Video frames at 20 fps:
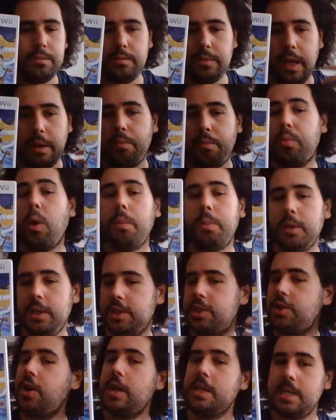like
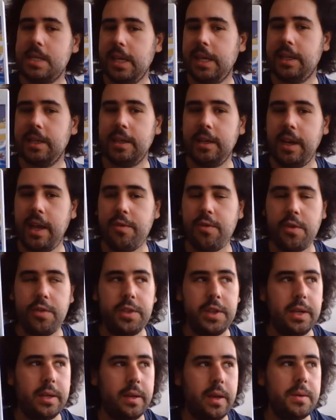properly translated and
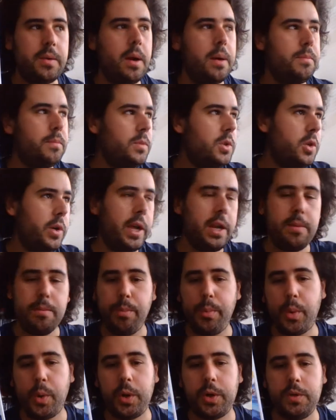everything. You can
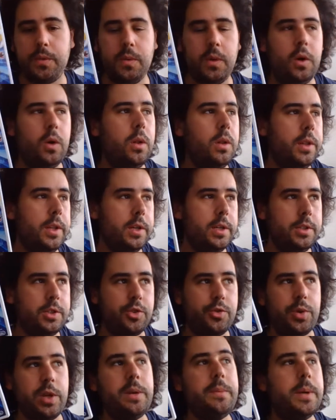import all the
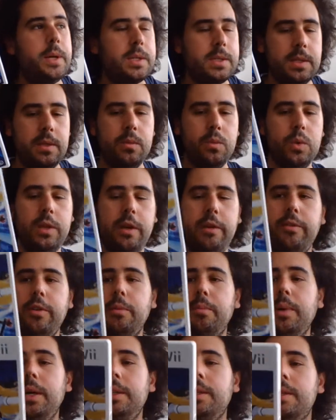Dreamcast and
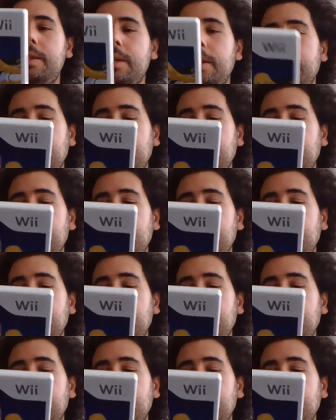whatever, but